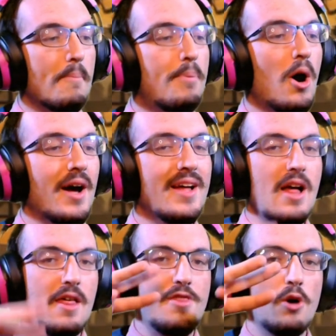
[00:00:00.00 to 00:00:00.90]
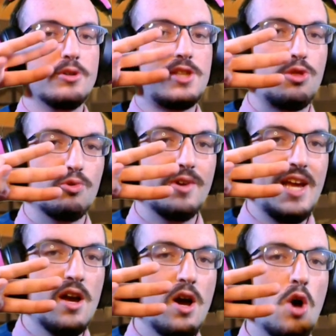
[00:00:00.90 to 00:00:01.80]
but those
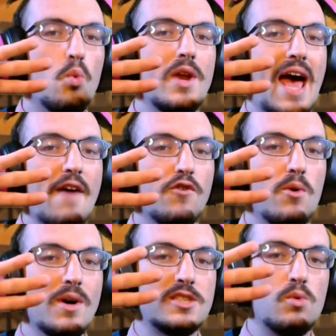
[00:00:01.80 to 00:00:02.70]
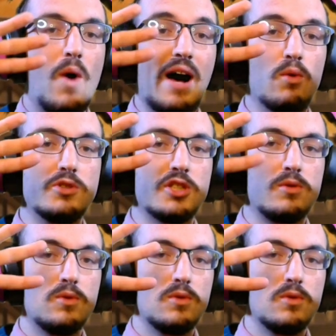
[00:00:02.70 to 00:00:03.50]
three would every once in a while just